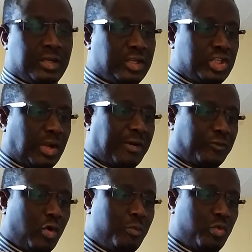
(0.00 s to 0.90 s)
some
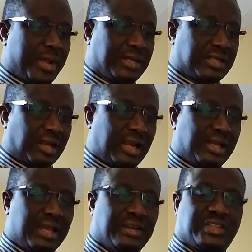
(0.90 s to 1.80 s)
of whom were
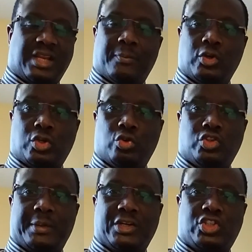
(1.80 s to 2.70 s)
directly answerable to
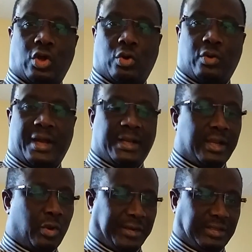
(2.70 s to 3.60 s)
Usman Sonko, and
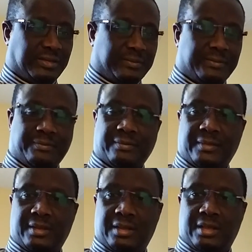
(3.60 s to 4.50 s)
they know it.
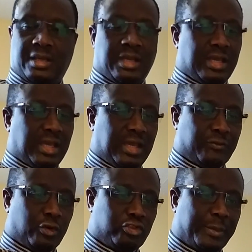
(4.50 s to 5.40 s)

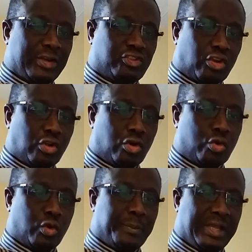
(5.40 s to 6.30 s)
If Usman
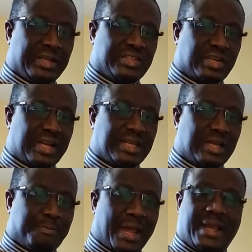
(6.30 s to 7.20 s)
Sonko could be
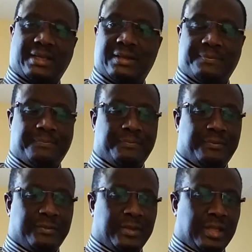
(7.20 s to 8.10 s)
extradited back,
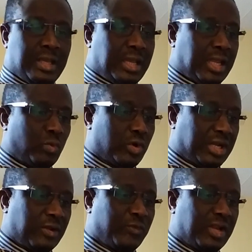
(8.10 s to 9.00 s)
it
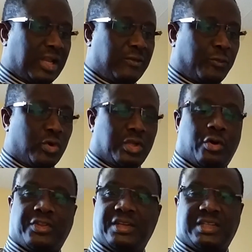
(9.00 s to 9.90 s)
would definitely further
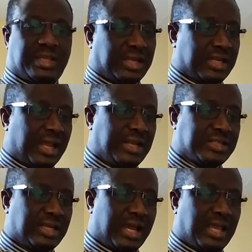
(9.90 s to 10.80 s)
authenticate
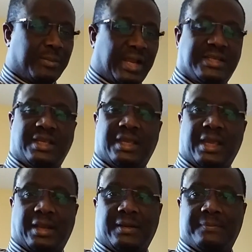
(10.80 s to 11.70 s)
anything I am writing
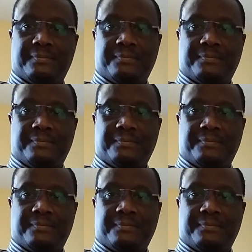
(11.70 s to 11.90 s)
here.